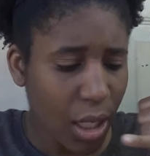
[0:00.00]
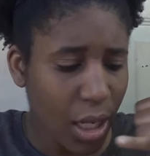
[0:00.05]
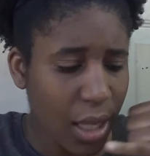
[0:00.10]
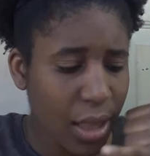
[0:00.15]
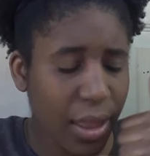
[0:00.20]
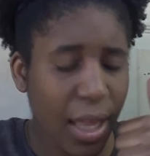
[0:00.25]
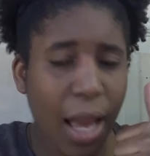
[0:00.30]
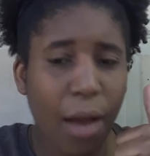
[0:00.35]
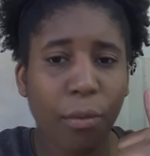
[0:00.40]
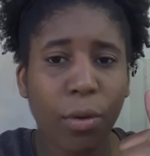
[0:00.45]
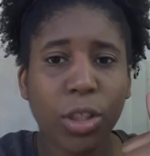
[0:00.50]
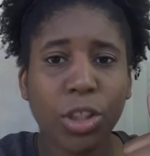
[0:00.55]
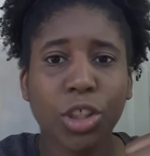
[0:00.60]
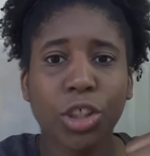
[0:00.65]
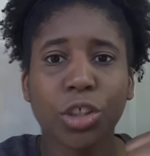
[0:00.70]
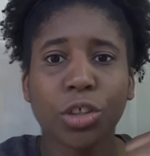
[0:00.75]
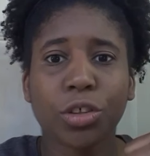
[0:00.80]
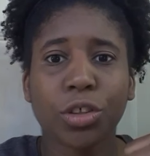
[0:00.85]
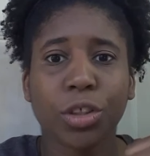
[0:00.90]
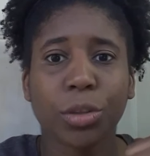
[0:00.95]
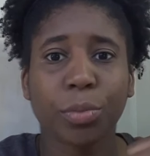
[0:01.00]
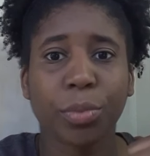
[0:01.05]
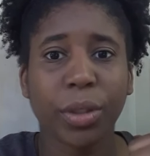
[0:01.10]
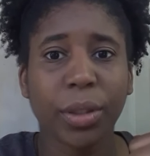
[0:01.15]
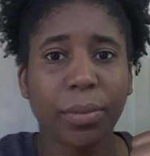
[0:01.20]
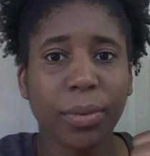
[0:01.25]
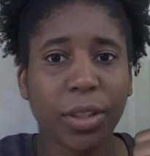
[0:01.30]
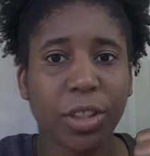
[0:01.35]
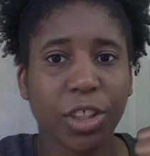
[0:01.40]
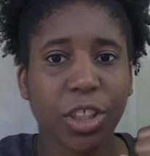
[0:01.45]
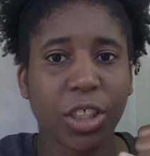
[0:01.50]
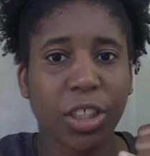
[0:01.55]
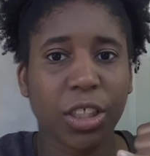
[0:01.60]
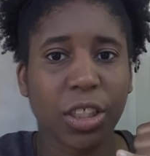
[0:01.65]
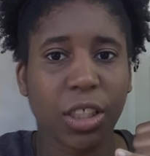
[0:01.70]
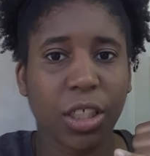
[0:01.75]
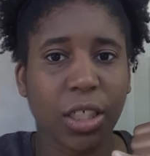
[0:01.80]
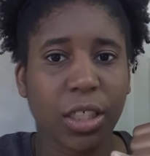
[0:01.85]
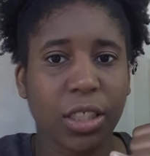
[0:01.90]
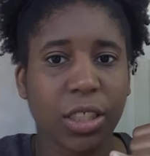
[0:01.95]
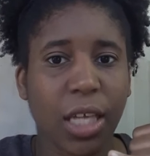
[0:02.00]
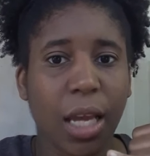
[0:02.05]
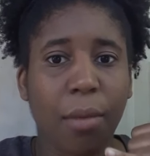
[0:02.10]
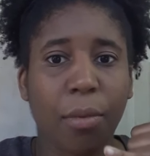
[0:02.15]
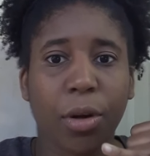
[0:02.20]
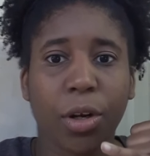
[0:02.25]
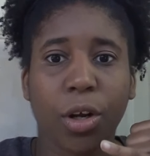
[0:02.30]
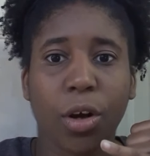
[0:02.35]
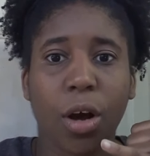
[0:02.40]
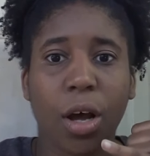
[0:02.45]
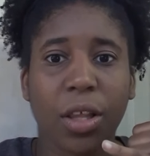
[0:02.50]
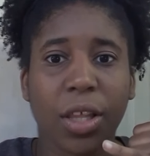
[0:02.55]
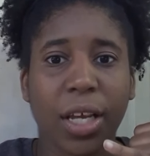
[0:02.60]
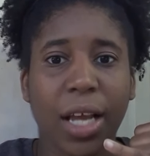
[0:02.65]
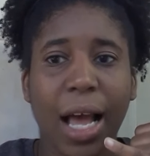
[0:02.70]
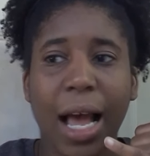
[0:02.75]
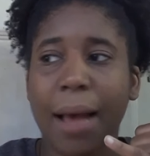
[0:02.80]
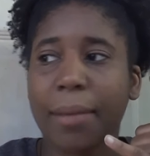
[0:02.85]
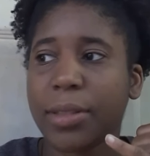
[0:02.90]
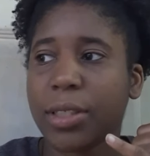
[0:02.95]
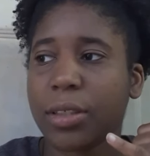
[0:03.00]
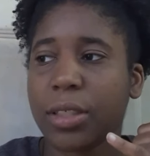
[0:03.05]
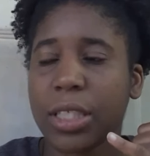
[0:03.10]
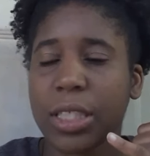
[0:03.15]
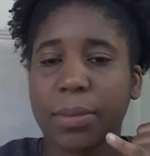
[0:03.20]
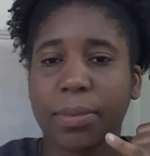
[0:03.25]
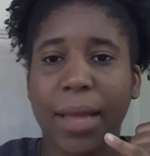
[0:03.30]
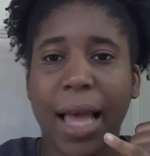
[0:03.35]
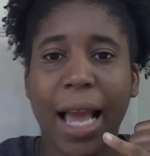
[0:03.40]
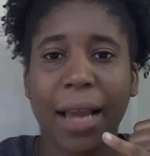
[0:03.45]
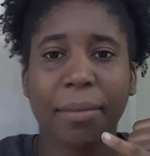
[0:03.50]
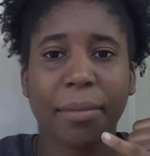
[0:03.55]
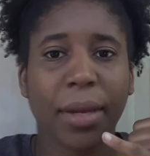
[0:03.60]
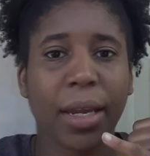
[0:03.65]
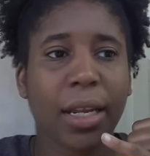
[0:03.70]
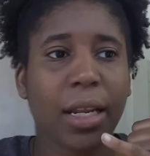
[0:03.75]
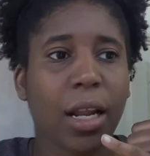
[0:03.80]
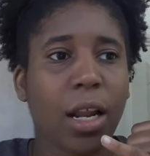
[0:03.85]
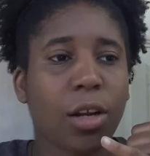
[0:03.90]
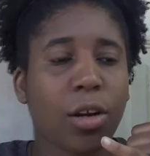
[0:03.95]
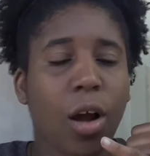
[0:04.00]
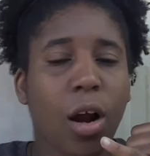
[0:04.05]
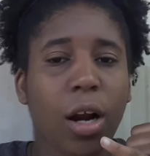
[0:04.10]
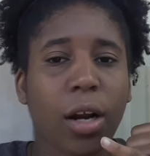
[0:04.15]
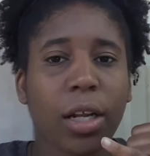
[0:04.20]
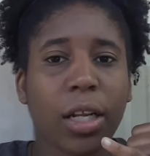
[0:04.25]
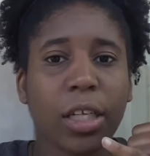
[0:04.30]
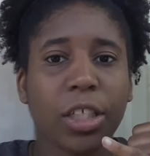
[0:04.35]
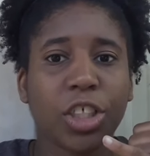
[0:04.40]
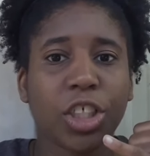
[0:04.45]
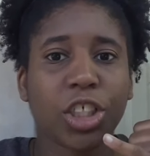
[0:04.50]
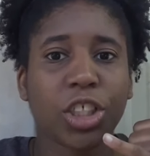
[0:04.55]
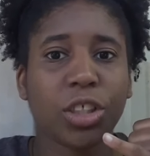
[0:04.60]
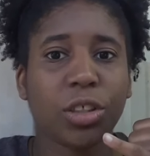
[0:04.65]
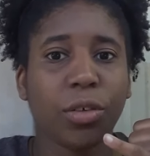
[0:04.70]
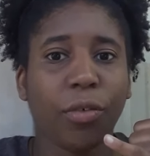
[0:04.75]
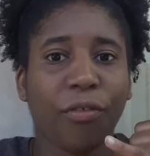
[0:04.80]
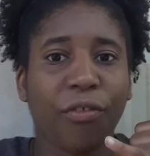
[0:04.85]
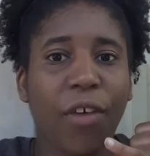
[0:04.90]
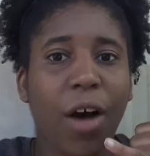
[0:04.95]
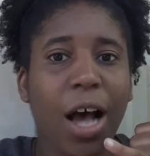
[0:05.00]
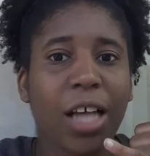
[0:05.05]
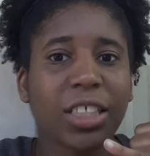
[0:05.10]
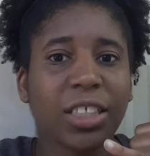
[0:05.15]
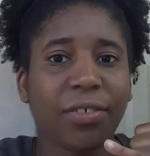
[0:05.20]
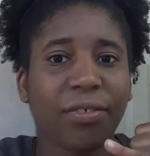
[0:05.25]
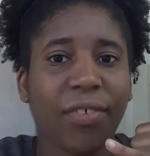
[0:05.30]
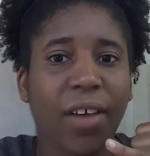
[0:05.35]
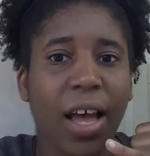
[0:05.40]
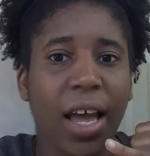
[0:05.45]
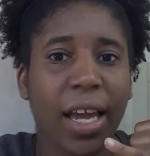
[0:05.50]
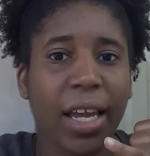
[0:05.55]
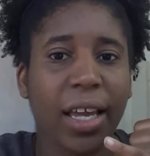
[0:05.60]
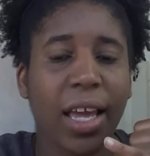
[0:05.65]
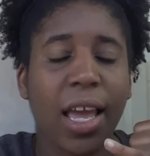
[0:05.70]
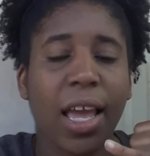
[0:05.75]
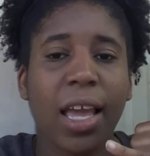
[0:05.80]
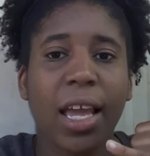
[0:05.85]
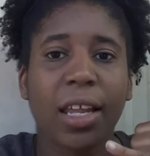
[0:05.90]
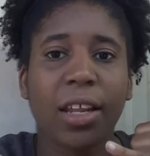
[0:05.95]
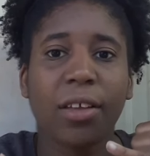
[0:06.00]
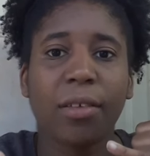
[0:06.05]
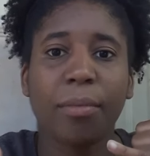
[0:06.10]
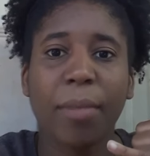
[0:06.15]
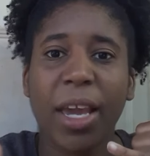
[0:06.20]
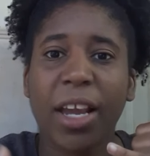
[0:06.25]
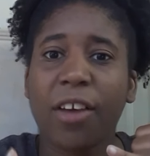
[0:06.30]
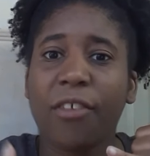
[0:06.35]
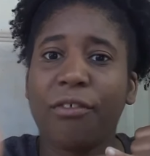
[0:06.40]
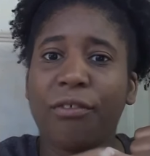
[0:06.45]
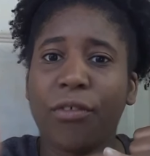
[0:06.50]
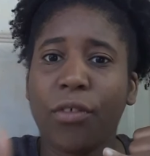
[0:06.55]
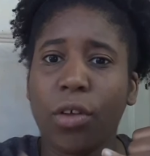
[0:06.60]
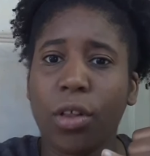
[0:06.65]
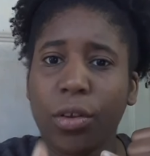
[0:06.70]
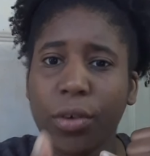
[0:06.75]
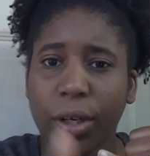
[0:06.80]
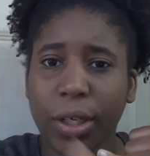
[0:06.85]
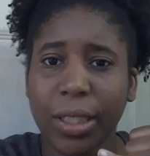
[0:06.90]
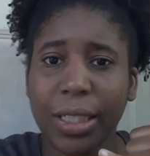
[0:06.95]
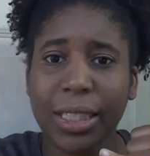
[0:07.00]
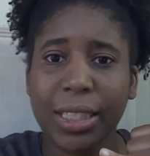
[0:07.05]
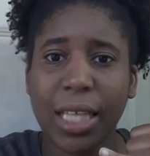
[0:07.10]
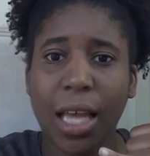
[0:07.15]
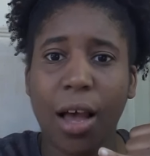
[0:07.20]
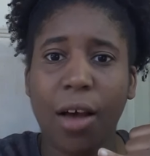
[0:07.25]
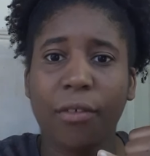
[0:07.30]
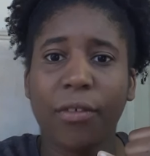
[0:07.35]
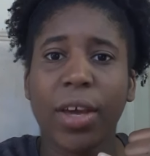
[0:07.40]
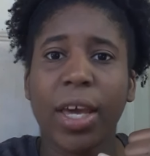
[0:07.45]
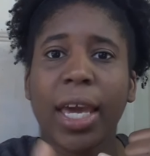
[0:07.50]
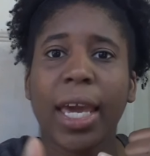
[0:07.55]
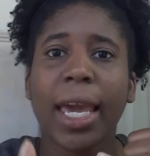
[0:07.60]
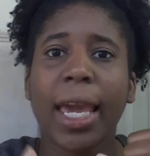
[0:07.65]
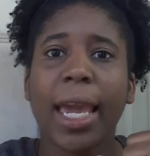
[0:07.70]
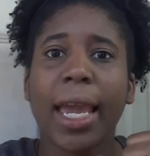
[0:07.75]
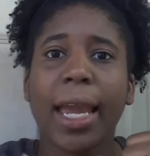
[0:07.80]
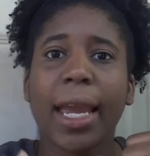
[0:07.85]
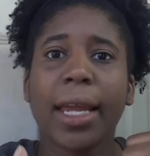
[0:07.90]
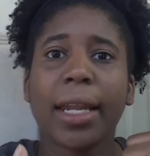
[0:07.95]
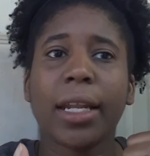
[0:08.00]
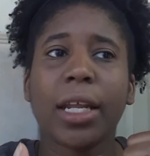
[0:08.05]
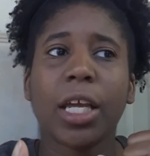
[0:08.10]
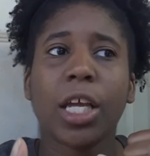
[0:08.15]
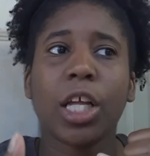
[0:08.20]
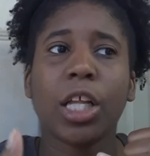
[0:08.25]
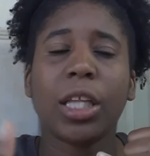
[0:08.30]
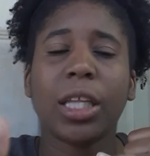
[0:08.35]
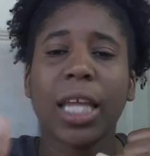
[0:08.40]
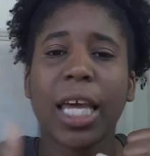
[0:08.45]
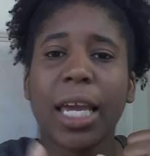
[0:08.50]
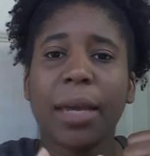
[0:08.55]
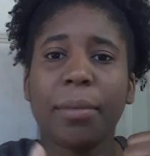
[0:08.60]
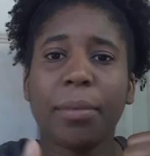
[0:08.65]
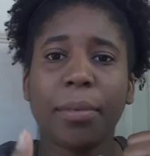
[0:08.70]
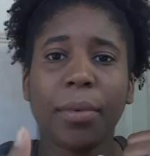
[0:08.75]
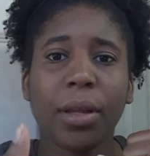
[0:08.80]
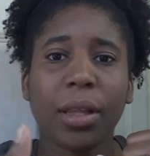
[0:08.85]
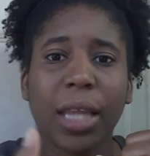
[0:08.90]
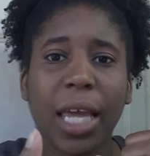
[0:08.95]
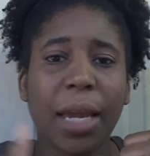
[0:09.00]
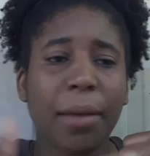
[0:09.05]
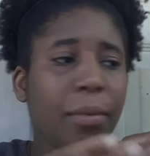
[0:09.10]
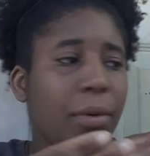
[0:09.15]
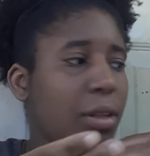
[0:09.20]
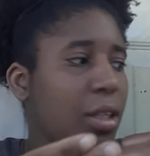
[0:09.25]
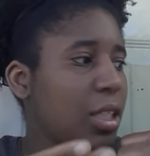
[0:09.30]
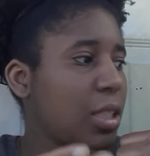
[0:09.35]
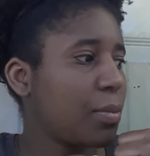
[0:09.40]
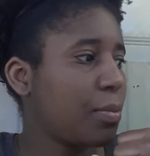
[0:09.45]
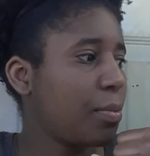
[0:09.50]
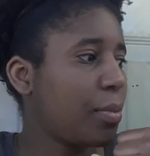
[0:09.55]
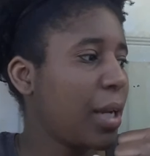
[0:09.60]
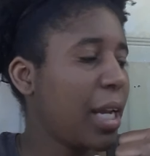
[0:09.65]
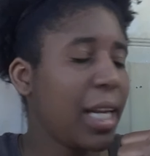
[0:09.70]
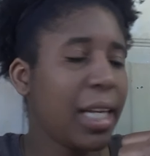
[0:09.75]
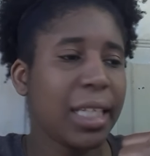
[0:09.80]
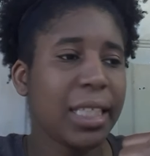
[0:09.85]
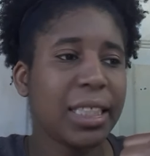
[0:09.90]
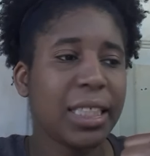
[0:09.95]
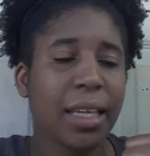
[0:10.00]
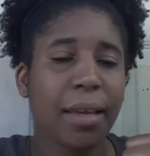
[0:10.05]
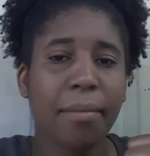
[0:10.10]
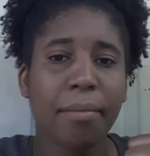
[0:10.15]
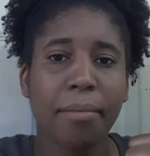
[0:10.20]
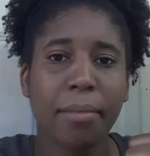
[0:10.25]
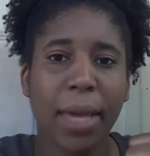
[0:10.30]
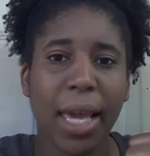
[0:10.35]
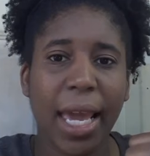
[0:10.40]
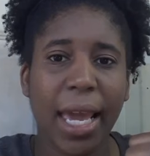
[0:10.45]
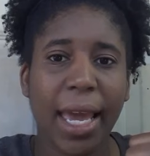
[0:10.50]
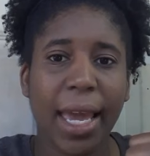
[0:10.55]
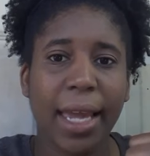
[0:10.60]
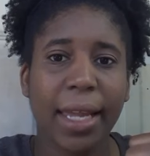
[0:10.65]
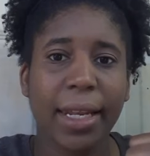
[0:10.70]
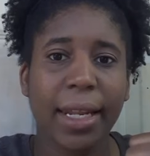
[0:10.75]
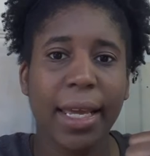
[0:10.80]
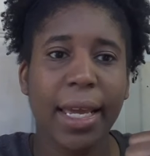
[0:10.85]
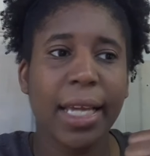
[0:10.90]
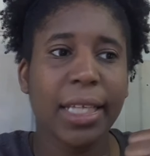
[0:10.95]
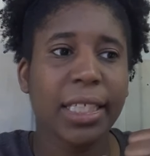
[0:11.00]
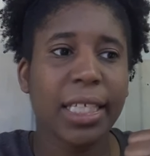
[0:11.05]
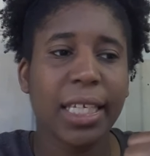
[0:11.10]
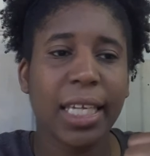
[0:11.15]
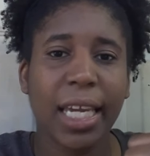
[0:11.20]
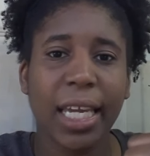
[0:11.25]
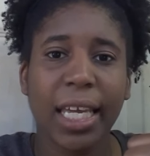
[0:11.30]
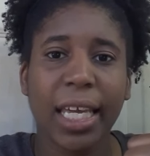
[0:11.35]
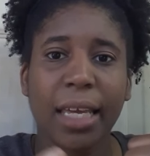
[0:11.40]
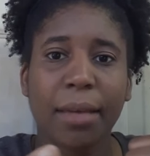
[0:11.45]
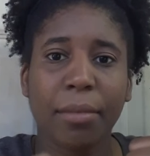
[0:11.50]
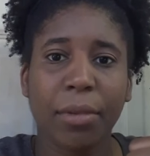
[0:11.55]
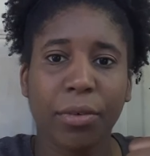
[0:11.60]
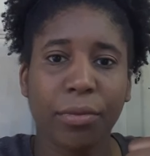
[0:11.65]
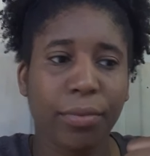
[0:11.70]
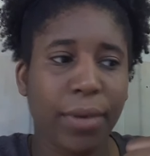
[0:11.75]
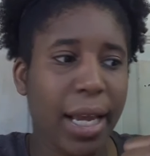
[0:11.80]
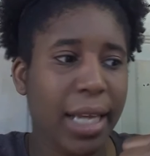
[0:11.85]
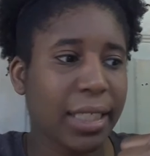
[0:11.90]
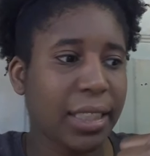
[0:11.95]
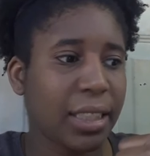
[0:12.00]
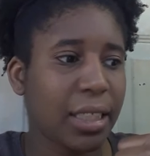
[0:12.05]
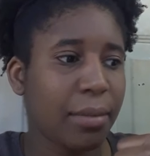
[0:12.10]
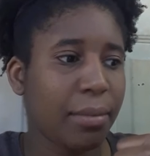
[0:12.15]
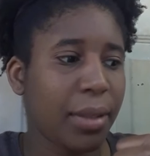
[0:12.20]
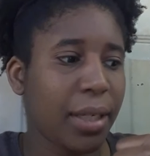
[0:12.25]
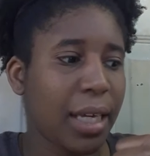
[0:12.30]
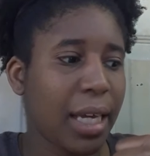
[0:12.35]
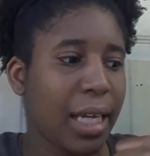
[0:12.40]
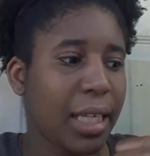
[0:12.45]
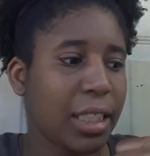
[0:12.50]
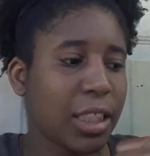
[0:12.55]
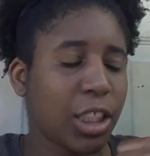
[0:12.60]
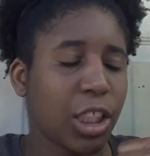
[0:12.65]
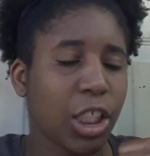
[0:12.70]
that wants to use her privileges and say, I'm going to call the cops on this black man, and just falsify and make a fool of herself and label this innocent man to get him arrested because